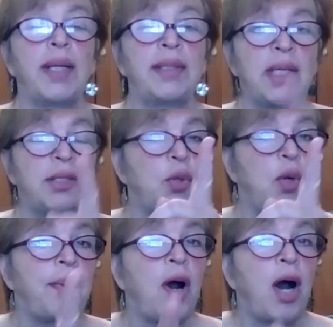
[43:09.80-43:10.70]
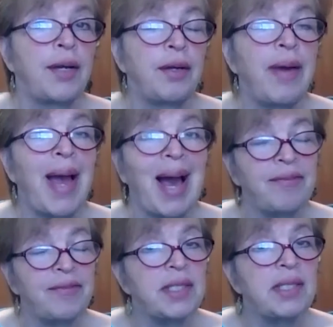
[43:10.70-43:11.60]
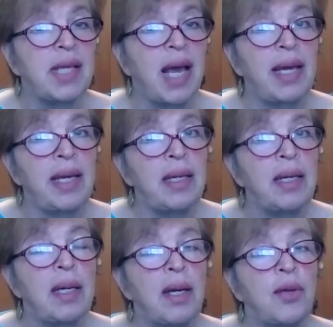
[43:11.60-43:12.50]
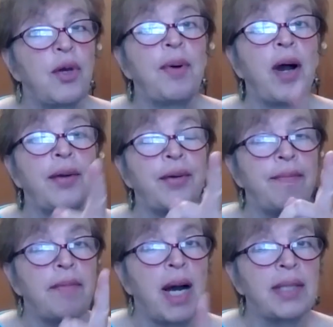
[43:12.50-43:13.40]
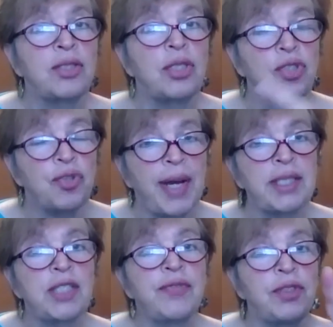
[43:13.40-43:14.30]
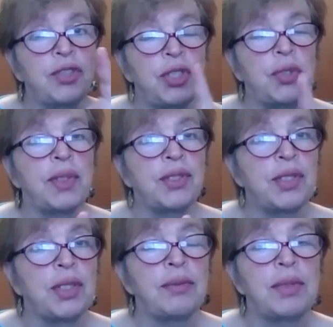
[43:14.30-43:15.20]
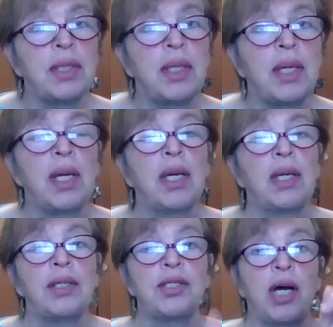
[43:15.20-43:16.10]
What does your partner have to say? Your partner must transfer to your suit. Oh.